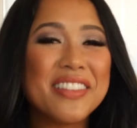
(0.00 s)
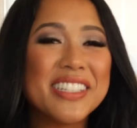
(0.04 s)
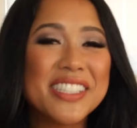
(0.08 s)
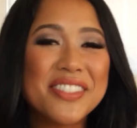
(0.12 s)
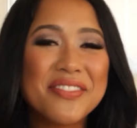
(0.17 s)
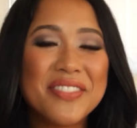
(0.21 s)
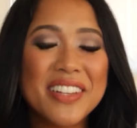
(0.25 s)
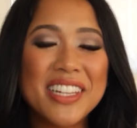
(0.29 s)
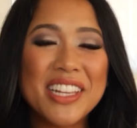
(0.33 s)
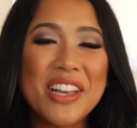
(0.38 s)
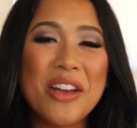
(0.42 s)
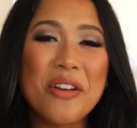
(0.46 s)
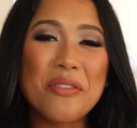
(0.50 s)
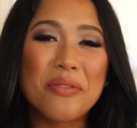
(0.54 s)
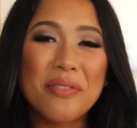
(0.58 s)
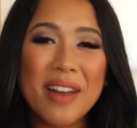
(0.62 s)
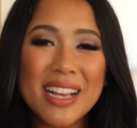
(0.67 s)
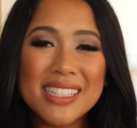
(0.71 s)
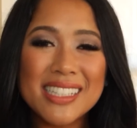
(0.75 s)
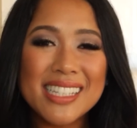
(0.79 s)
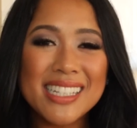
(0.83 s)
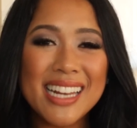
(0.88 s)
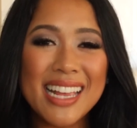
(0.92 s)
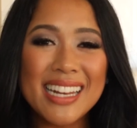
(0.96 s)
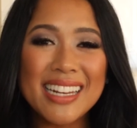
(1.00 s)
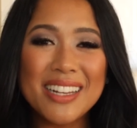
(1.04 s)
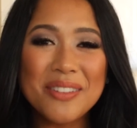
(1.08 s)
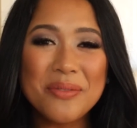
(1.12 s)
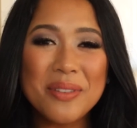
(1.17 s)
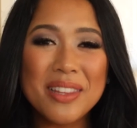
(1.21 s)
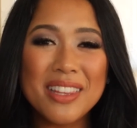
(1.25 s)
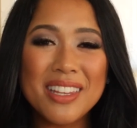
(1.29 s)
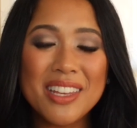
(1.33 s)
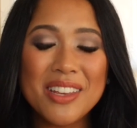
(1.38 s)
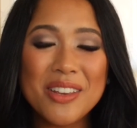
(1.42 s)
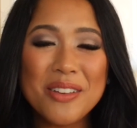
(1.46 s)
if this video resonated
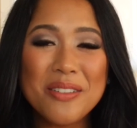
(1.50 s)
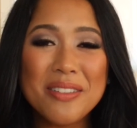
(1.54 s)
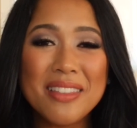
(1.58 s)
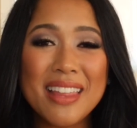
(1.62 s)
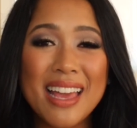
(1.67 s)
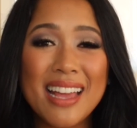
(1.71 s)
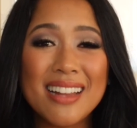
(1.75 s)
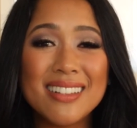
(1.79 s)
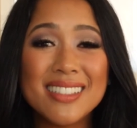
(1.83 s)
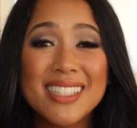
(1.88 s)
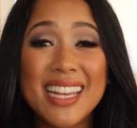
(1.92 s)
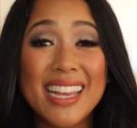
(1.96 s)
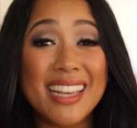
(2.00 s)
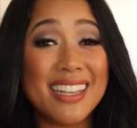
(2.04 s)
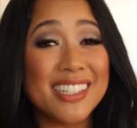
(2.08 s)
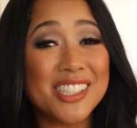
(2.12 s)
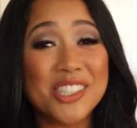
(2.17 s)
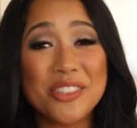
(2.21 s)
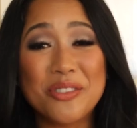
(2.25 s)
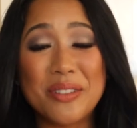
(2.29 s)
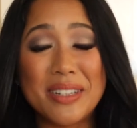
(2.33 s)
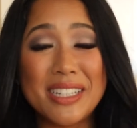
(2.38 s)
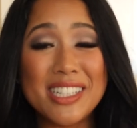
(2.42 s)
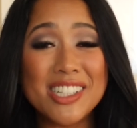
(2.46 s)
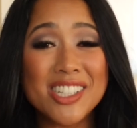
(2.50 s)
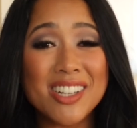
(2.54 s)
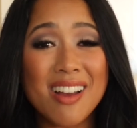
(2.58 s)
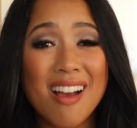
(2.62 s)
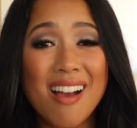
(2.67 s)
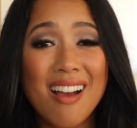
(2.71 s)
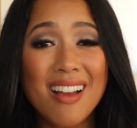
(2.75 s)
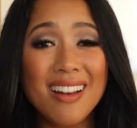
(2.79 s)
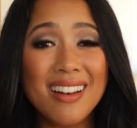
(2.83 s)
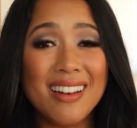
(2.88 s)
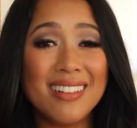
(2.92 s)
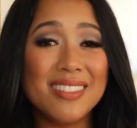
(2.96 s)
with you, then take a
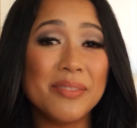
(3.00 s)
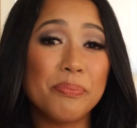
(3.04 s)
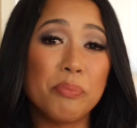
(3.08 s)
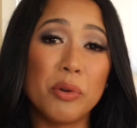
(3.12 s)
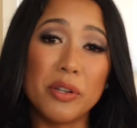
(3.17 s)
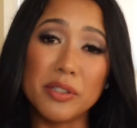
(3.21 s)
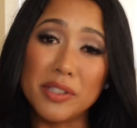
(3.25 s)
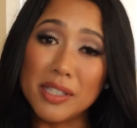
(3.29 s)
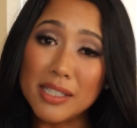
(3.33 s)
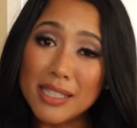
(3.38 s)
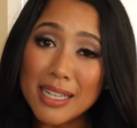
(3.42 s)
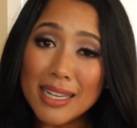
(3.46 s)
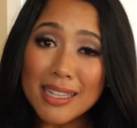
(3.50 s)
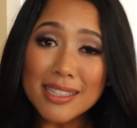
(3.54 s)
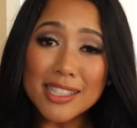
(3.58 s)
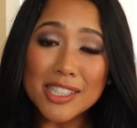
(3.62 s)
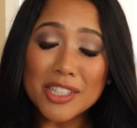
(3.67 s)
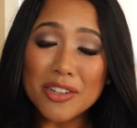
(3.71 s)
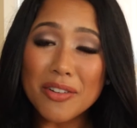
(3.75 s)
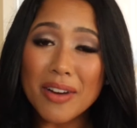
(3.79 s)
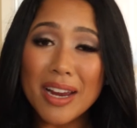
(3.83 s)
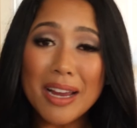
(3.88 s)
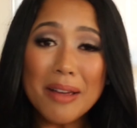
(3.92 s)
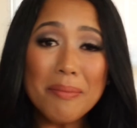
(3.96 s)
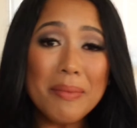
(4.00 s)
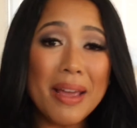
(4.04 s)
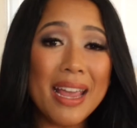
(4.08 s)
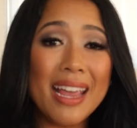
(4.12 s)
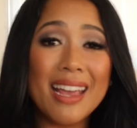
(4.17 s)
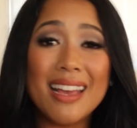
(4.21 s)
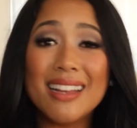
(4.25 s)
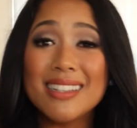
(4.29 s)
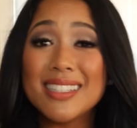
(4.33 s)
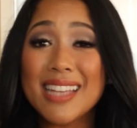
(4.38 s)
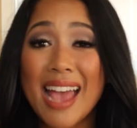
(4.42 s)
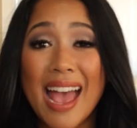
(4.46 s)
screenshot post it to Instagram
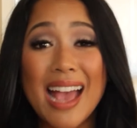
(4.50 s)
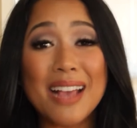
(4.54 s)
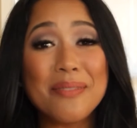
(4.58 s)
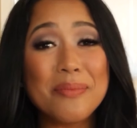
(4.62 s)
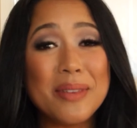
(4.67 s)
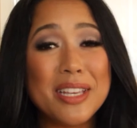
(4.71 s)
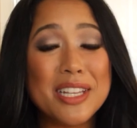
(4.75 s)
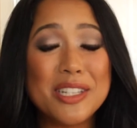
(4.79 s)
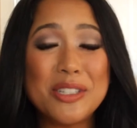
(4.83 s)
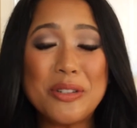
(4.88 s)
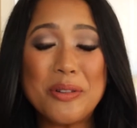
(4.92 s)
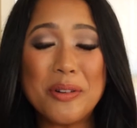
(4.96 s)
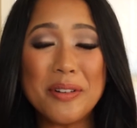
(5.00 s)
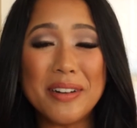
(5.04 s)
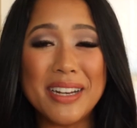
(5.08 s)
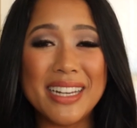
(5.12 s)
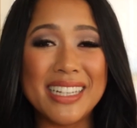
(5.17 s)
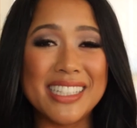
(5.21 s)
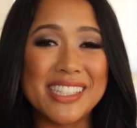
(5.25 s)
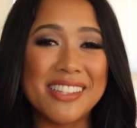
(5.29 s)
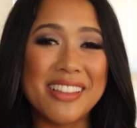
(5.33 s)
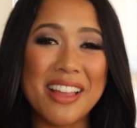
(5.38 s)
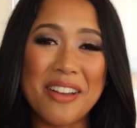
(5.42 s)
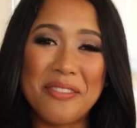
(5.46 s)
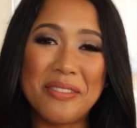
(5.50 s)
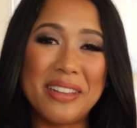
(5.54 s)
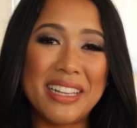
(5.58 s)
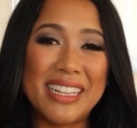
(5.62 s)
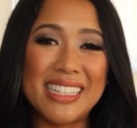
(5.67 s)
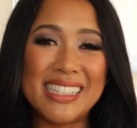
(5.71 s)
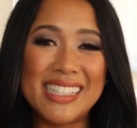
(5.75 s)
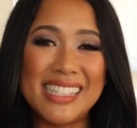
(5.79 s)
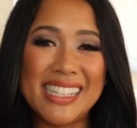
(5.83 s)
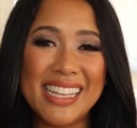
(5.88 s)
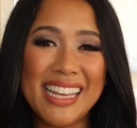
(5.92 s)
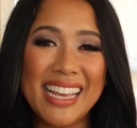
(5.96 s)
and tag me and Tori so that we
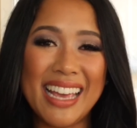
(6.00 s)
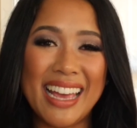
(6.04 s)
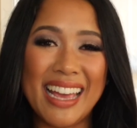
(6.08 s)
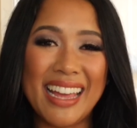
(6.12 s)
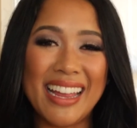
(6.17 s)
can see